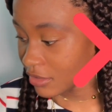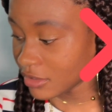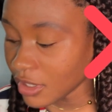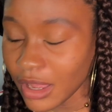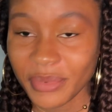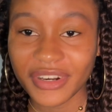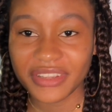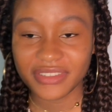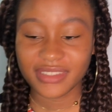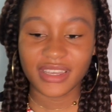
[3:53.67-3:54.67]
So I'm gonna
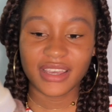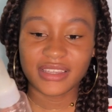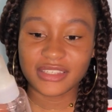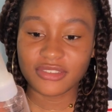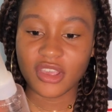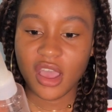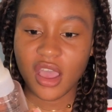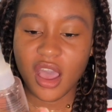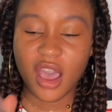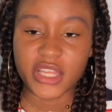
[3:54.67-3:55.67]
use this
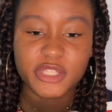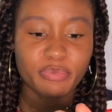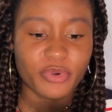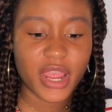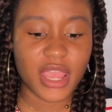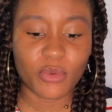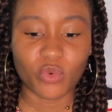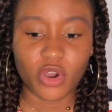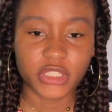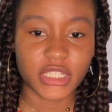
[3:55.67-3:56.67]
spray,
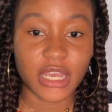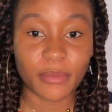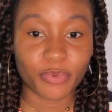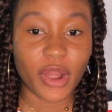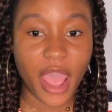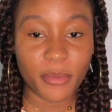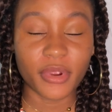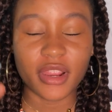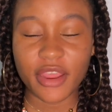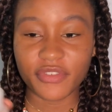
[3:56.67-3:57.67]
water,
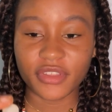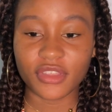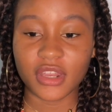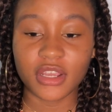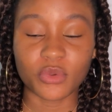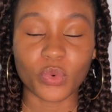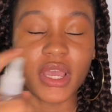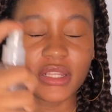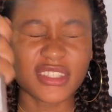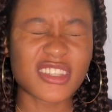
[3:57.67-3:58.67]
primer, everything at
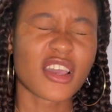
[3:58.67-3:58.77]
once.